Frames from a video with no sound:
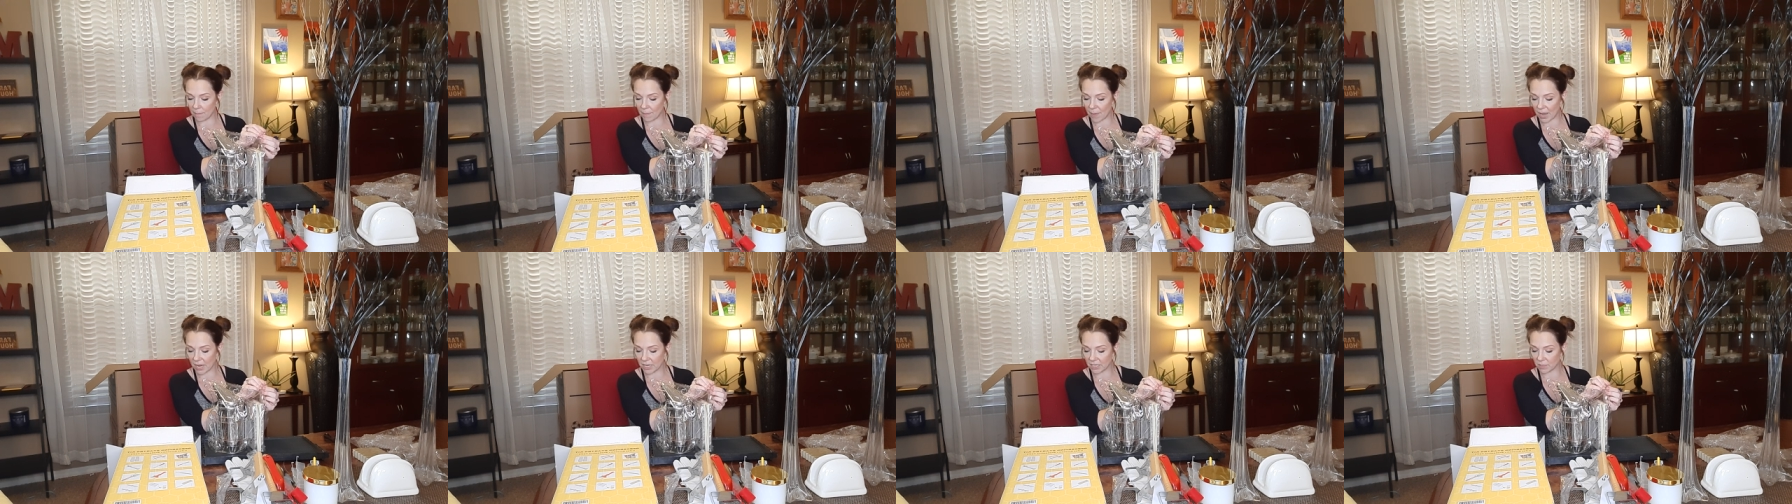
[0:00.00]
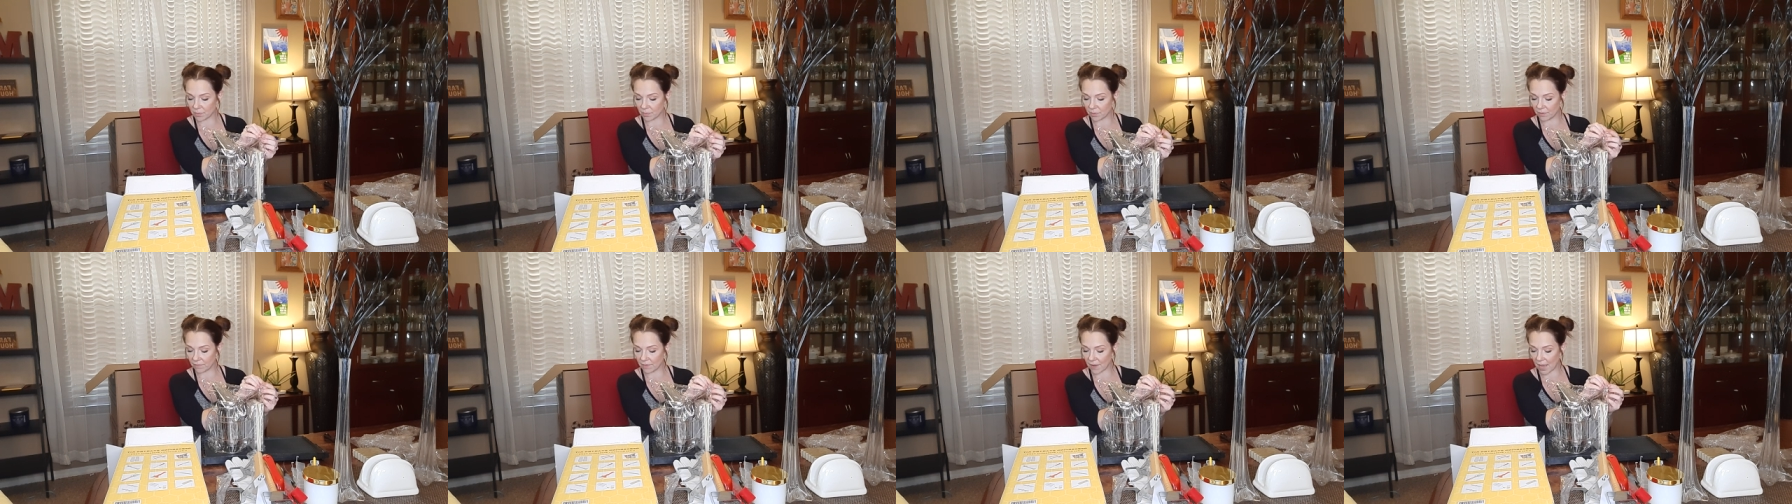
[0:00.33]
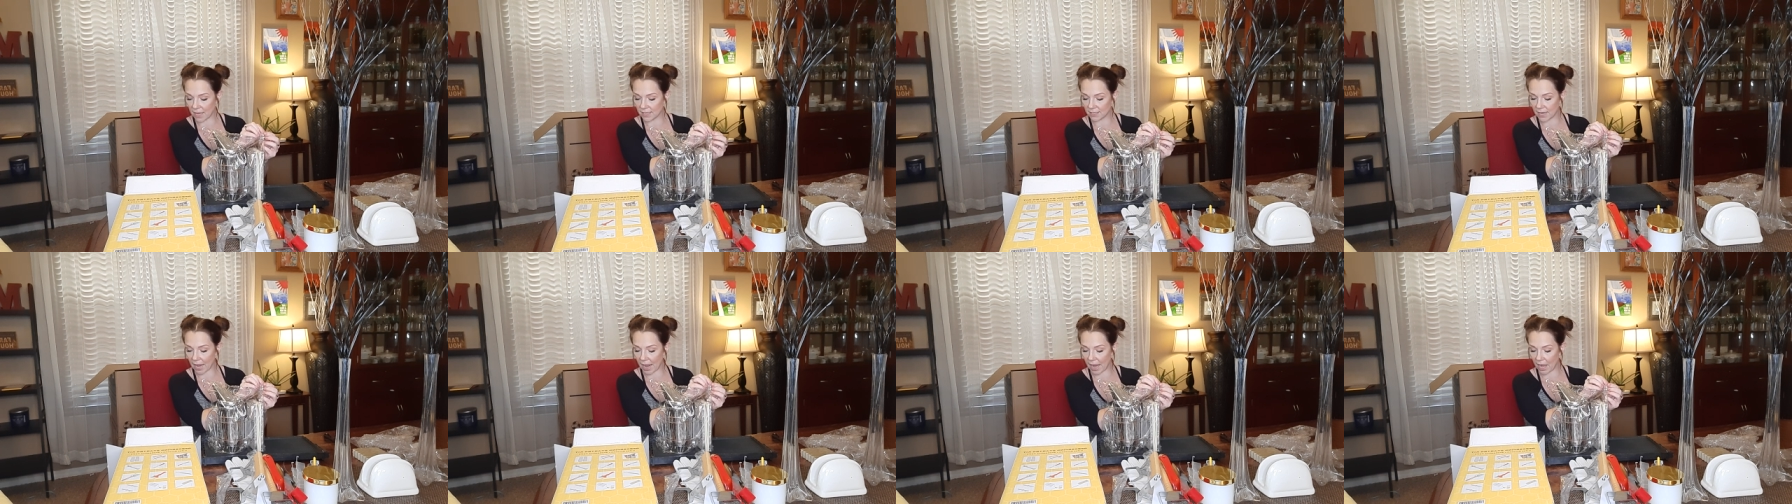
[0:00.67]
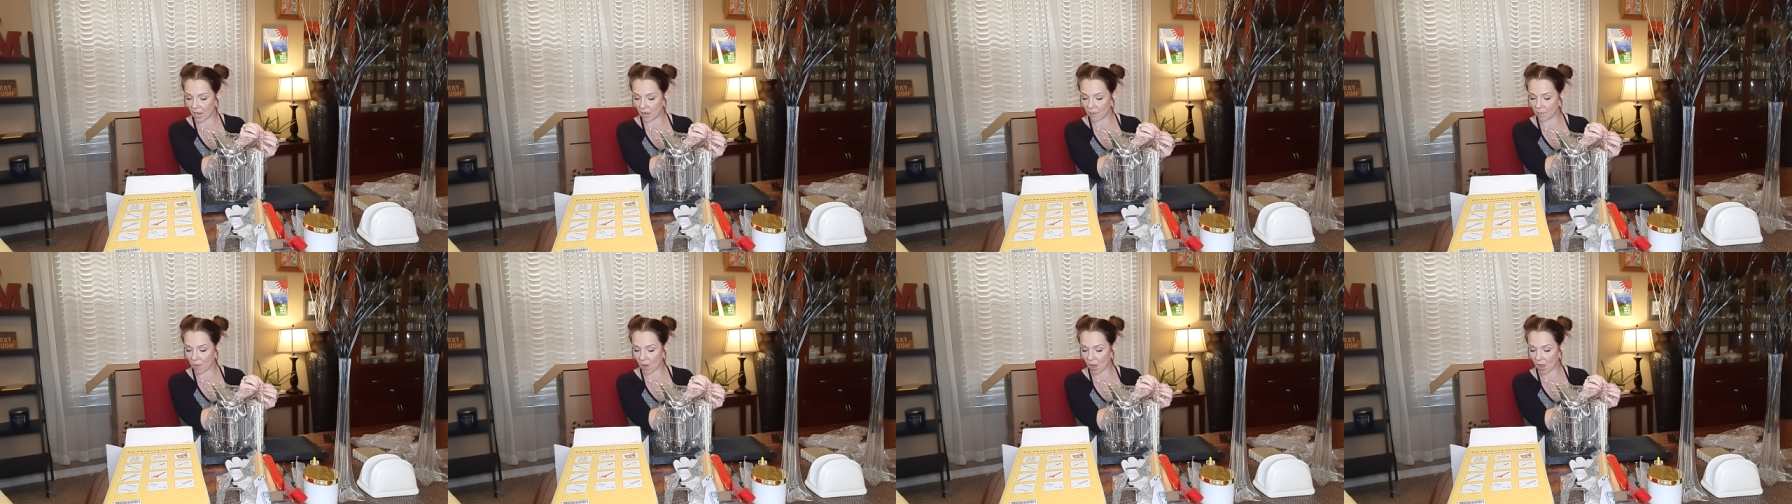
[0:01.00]
base provides
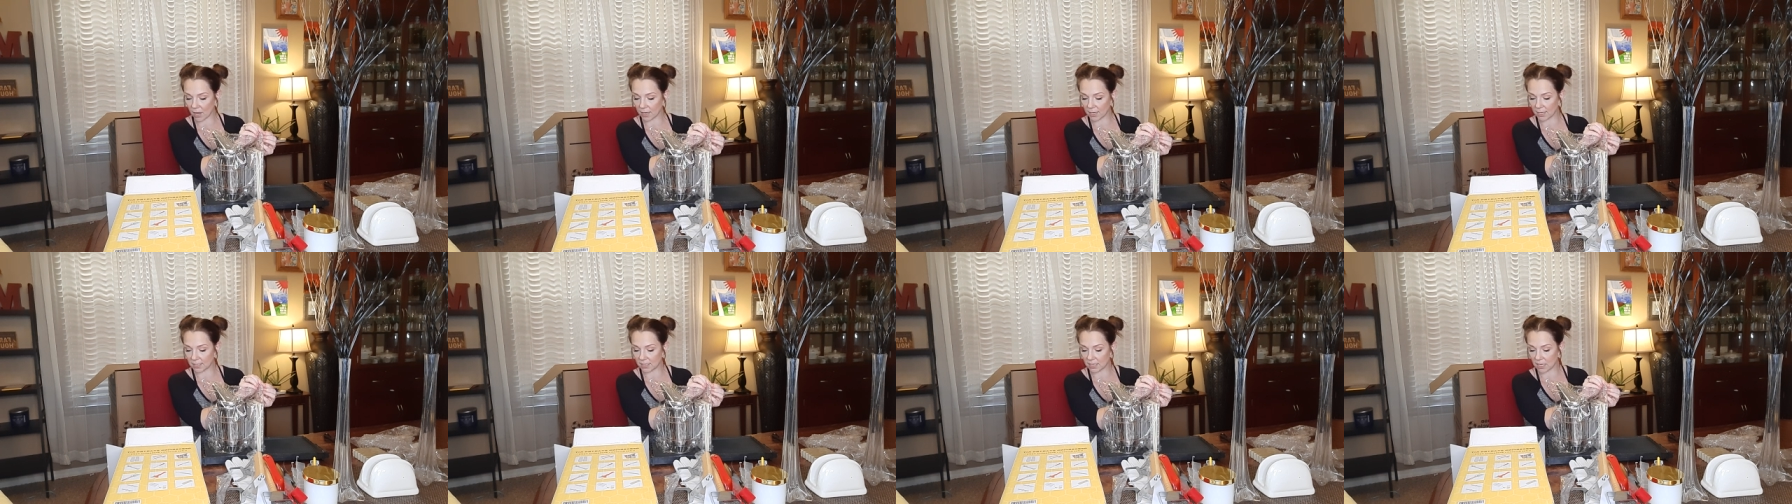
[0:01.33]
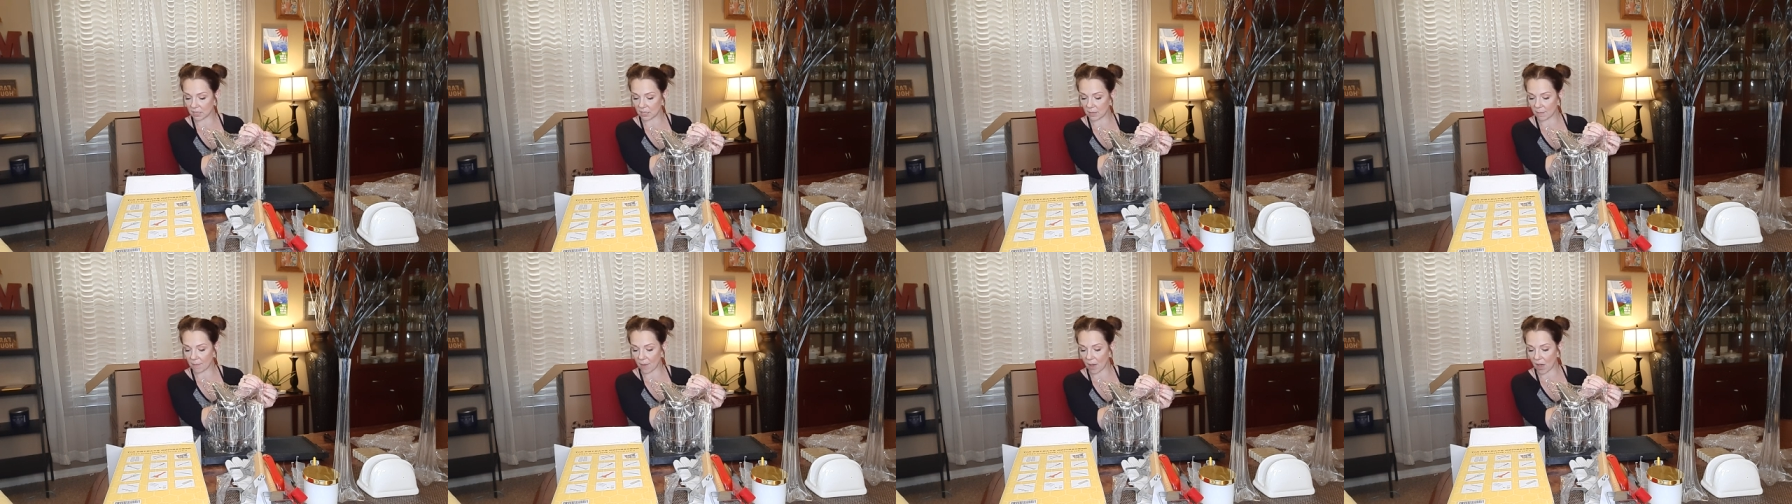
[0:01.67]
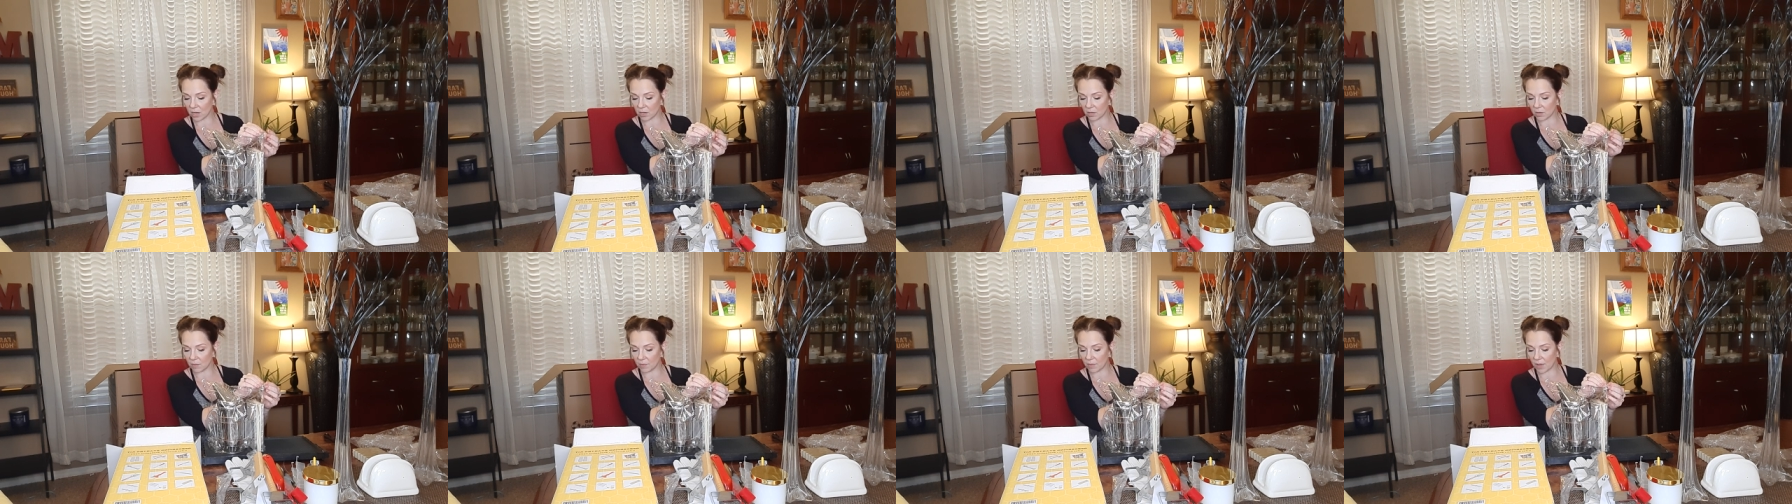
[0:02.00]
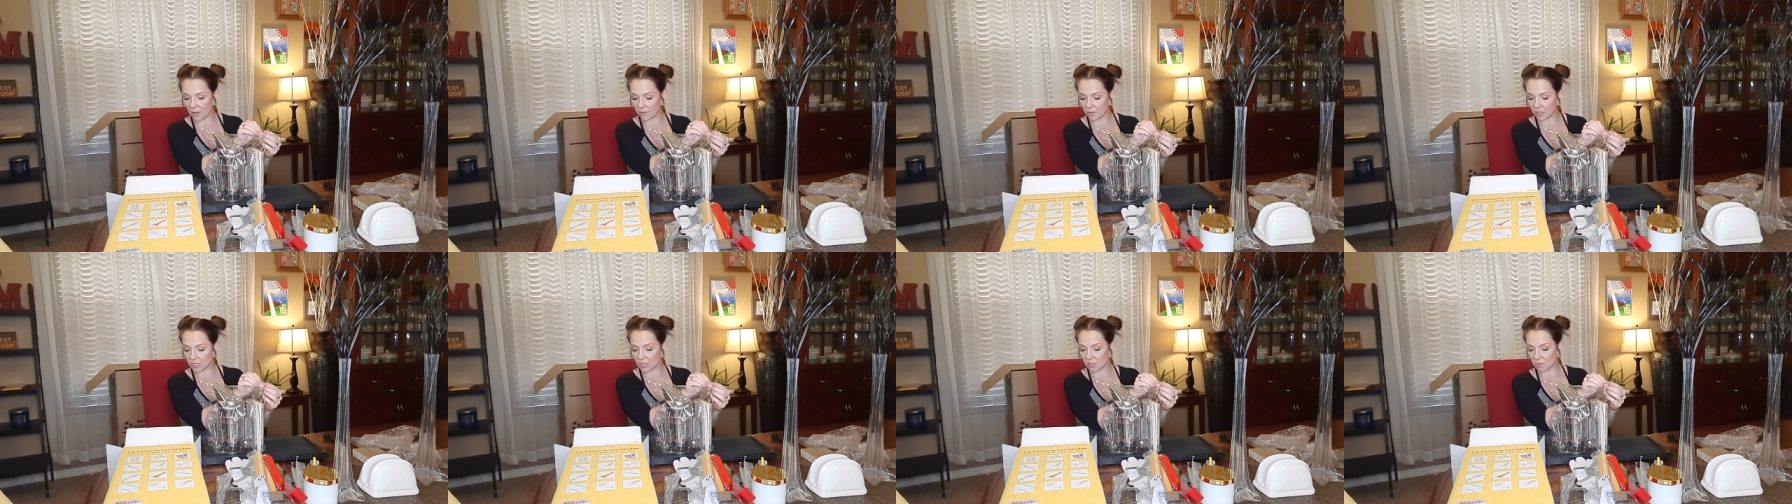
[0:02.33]
air pockets at the bottom
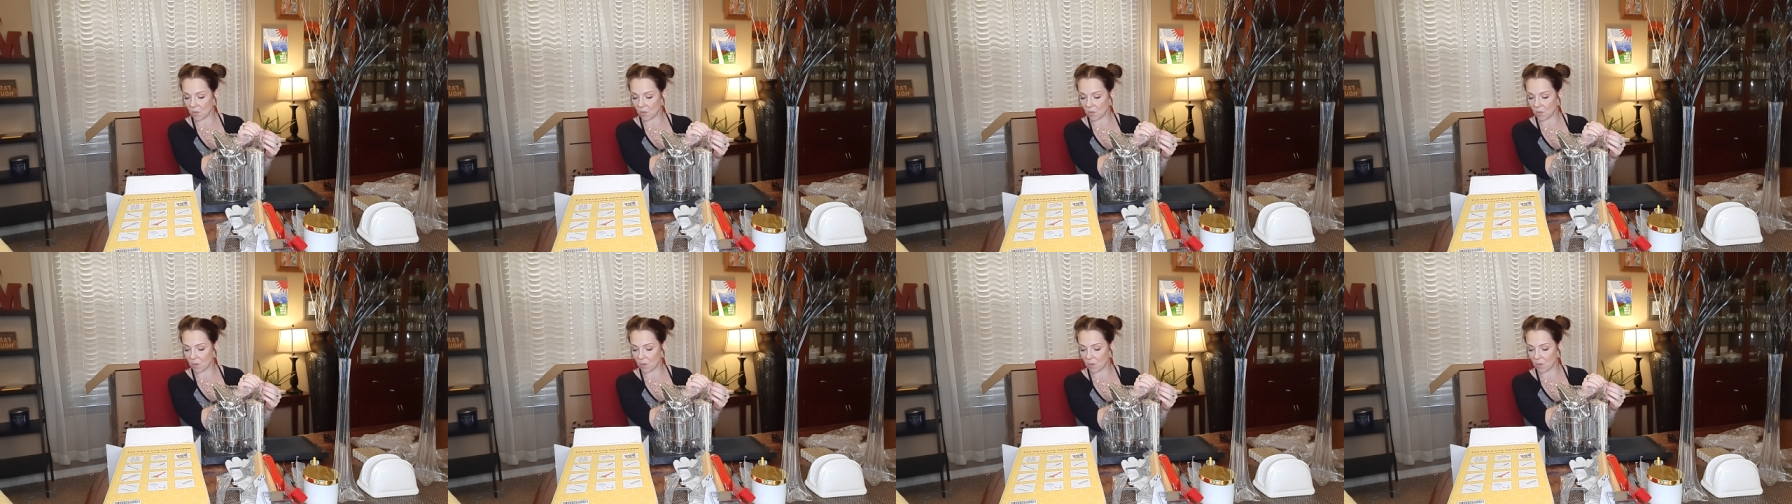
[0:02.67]
of the